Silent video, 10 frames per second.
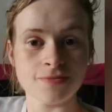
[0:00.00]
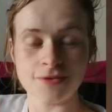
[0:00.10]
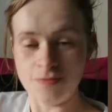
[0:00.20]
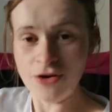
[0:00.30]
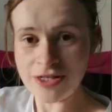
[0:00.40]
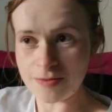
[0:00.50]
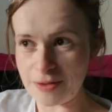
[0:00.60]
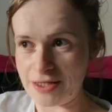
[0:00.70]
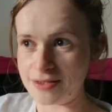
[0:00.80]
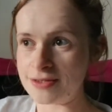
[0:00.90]
some
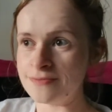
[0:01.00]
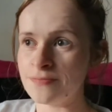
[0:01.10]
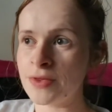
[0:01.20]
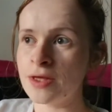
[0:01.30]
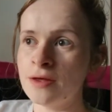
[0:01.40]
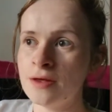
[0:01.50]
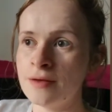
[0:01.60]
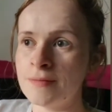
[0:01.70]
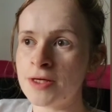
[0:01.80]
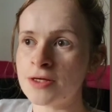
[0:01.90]
recipes
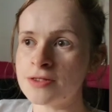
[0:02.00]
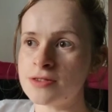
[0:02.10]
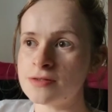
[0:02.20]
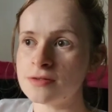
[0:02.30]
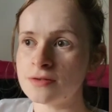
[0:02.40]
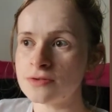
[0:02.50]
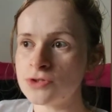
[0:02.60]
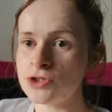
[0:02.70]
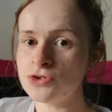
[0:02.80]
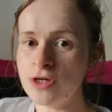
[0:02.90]
because
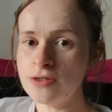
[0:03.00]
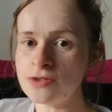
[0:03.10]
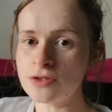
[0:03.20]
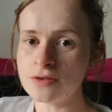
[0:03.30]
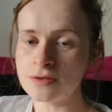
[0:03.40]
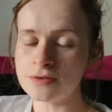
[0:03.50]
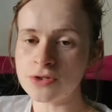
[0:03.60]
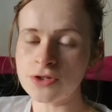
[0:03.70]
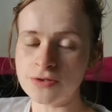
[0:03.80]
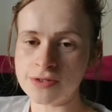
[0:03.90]
she's trying
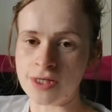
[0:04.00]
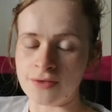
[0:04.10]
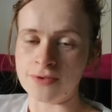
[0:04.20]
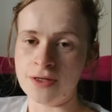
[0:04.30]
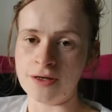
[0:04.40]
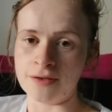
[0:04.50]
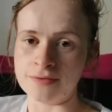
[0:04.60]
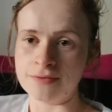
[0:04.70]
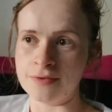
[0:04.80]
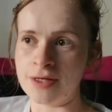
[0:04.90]
to cut down her
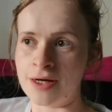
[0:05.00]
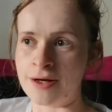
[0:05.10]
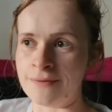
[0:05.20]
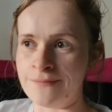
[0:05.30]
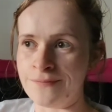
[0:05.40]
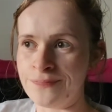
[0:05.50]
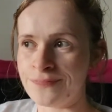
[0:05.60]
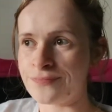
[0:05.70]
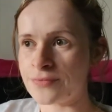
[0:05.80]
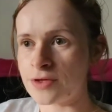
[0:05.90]

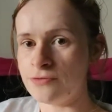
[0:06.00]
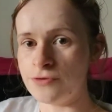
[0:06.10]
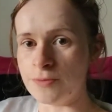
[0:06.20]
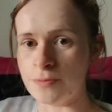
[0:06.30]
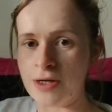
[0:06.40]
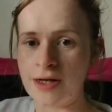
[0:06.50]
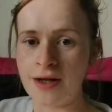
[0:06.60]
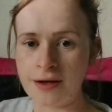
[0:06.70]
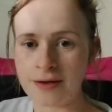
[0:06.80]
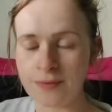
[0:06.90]
footprint
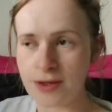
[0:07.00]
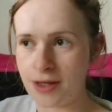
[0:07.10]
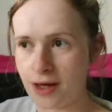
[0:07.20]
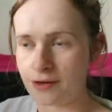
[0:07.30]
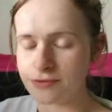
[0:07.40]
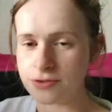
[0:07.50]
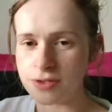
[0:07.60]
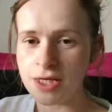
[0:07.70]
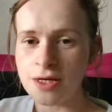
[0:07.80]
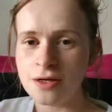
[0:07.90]
like we have, and
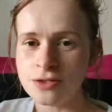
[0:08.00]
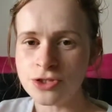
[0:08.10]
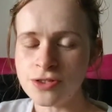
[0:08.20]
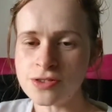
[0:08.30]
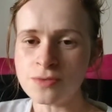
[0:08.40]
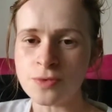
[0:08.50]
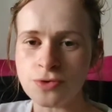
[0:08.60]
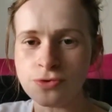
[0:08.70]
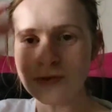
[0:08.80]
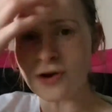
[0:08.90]
she's the
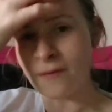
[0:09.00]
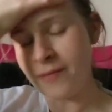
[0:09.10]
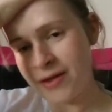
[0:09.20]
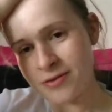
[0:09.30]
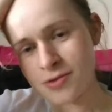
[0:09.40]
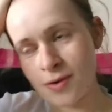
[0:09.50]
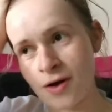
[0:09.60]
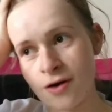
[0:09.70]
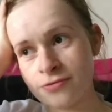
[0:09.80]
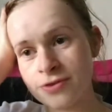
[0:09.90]
one who's got me into a
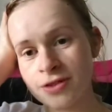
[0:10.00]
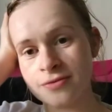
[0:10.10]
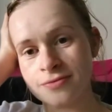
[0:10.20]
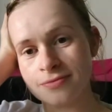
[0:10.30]
lot of the